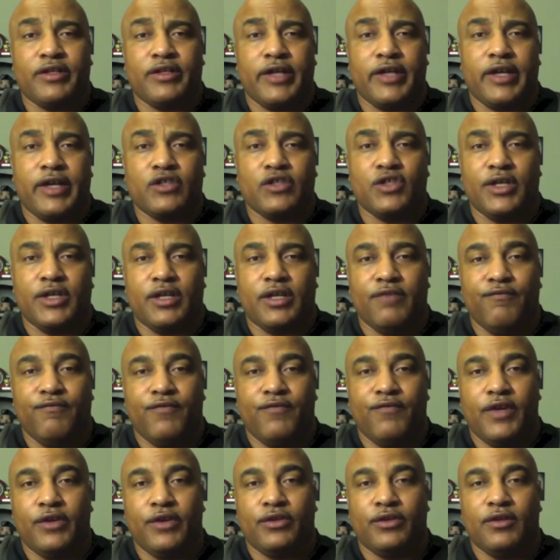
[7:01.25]
to actually
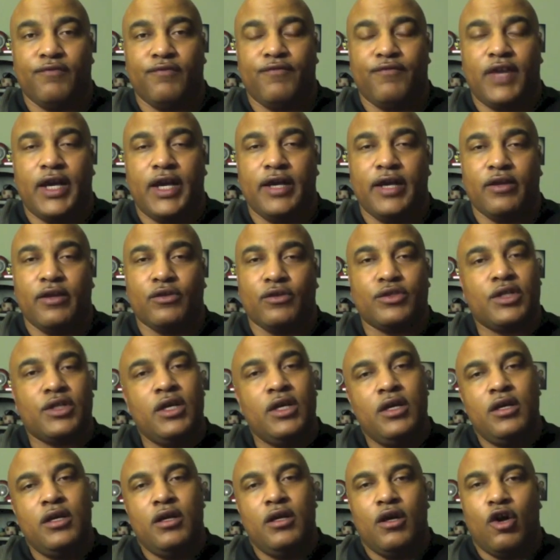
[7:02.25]
convert the files
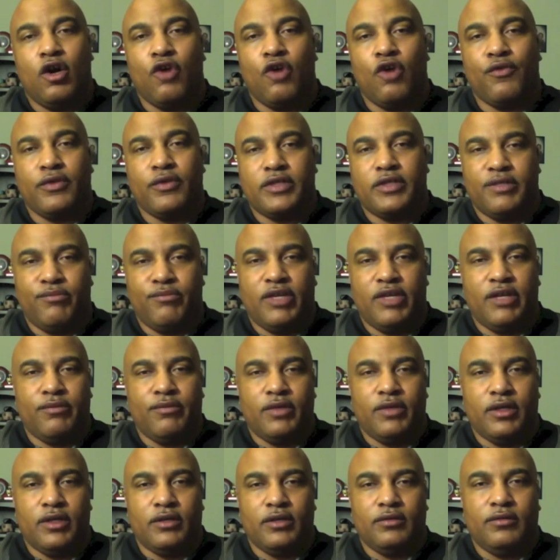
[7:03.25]
over to be able
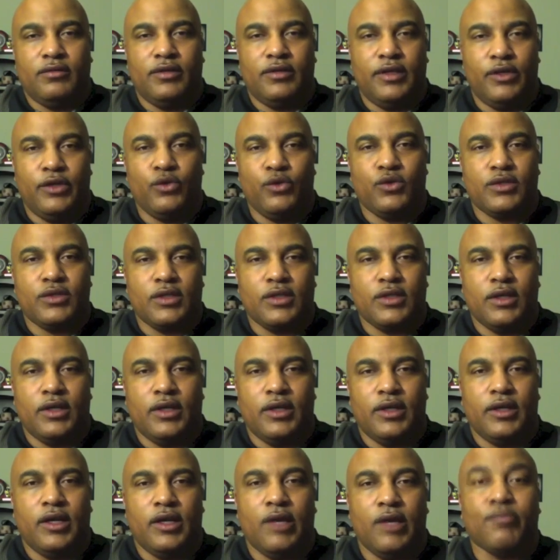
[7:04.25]
to use it
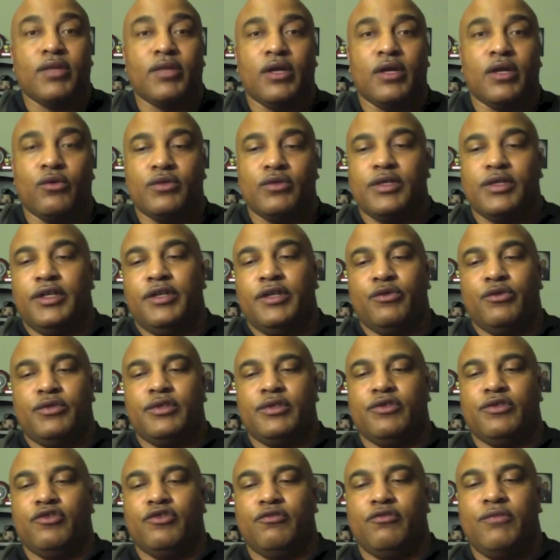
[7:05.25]
and upload to
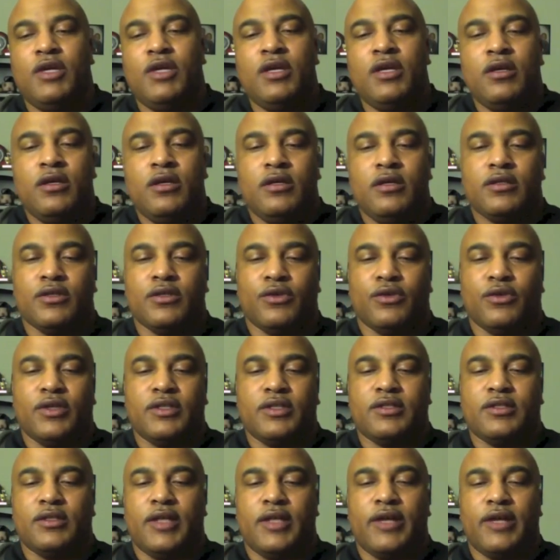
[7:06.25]
YouTube. So
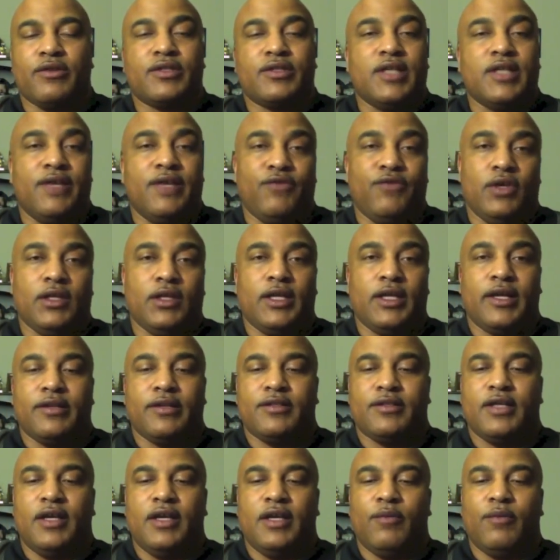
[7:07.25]
that'll save you a lot of
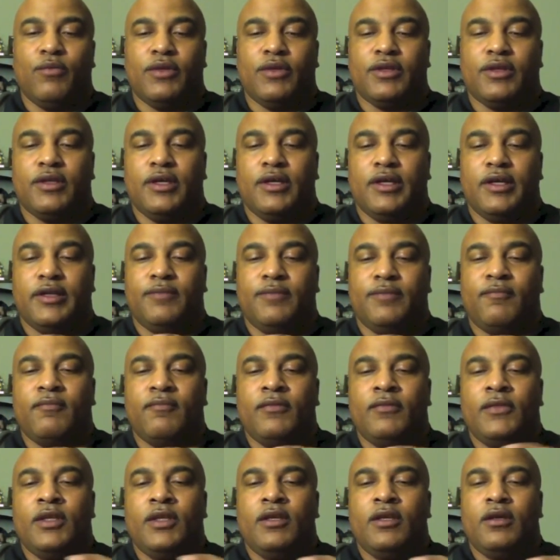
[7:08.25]
time with that.
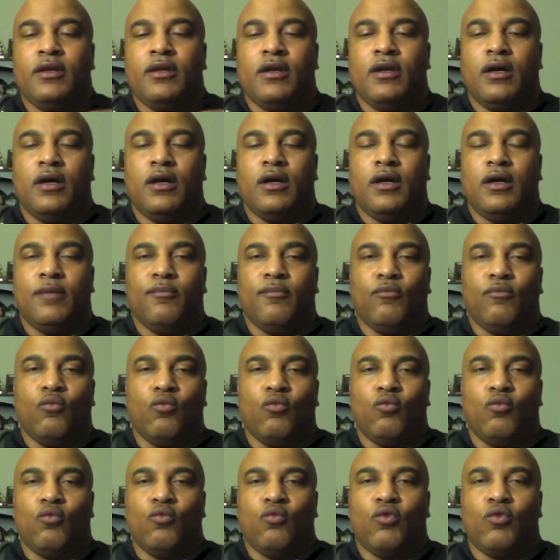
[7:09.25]

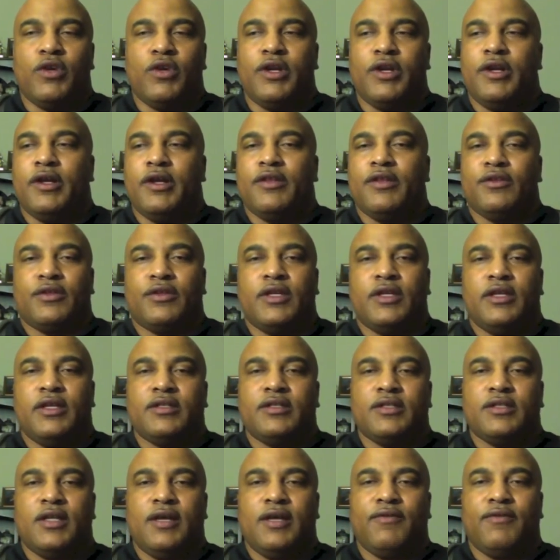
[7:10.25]
One of the other things
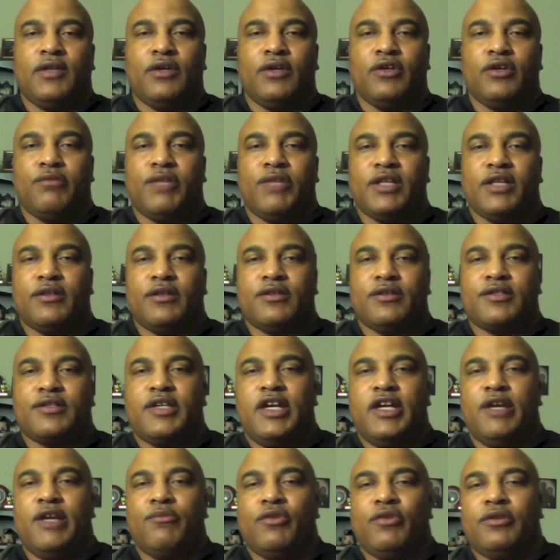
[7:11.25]
that I've learned about this
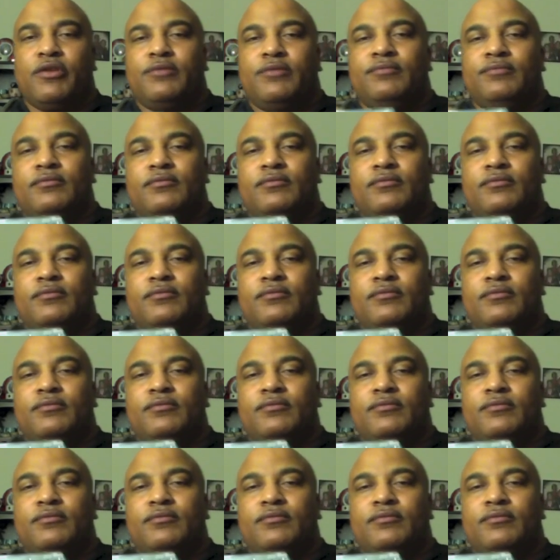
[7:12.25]
camera